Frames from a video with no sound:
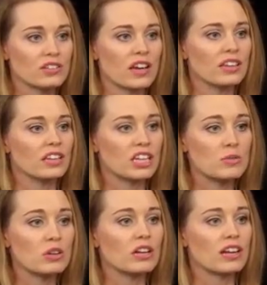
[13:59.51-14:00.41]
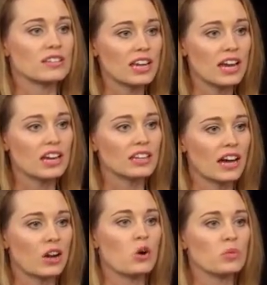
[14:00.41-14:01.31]
And the community has taken
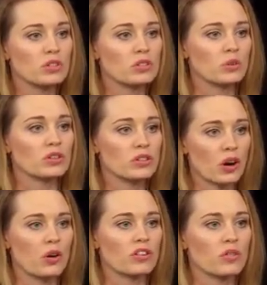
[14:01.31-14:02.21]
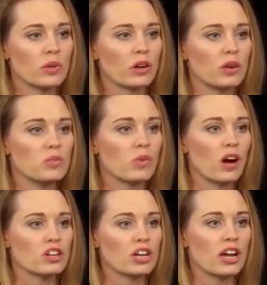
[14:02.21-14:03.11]
that open source code of the Bitcoin
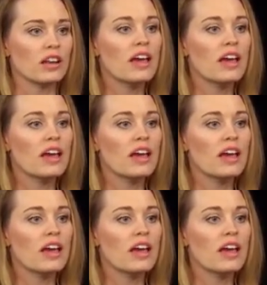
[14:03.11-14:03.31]
blockchain,